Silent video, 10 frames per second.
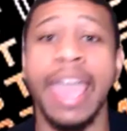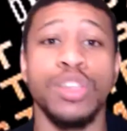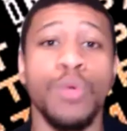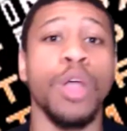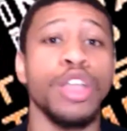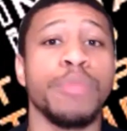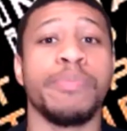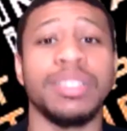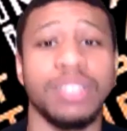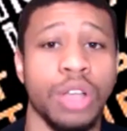you work your
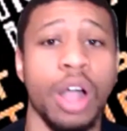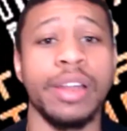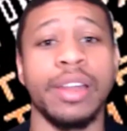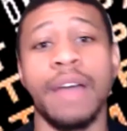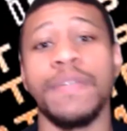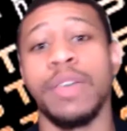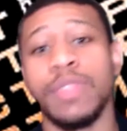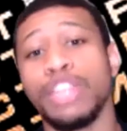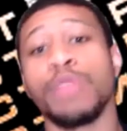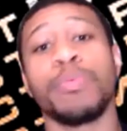business hard enough,
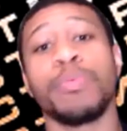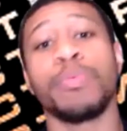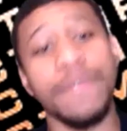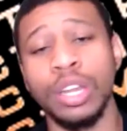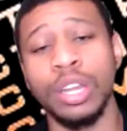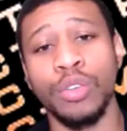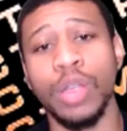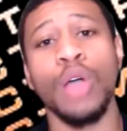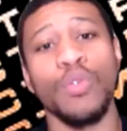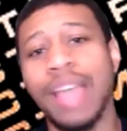then your profits are going to
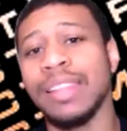grow, right?